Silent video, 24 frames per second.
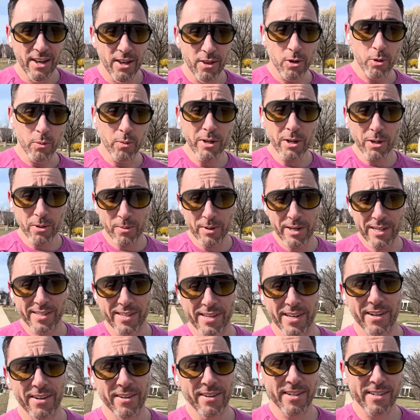The real
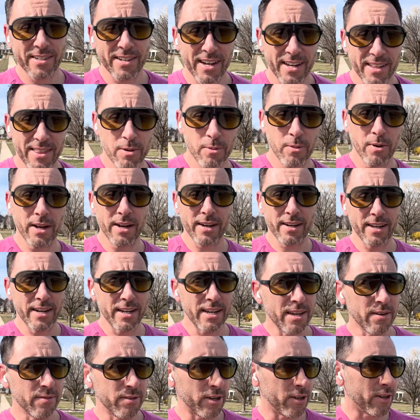risk here is not that we're not going to
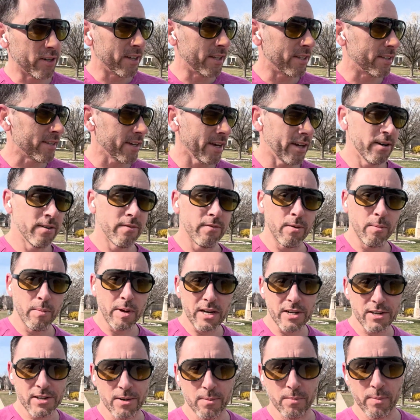give you good insider
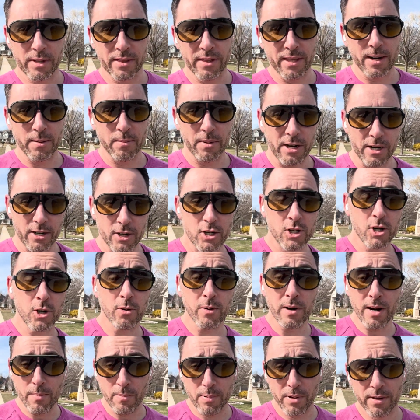information, but that I'm going to
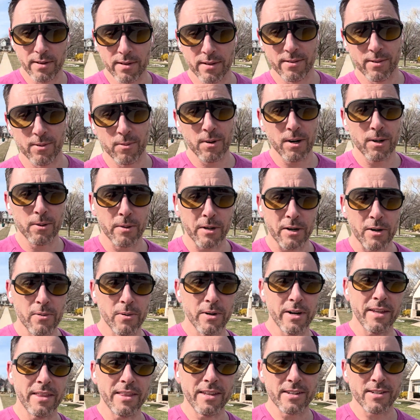trip while
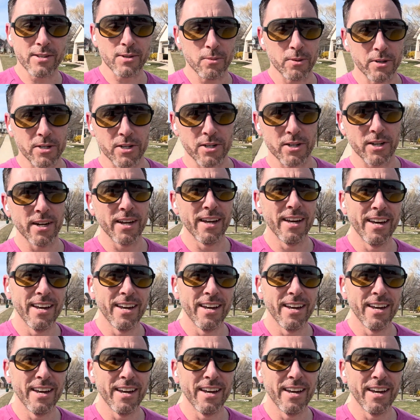recording this, which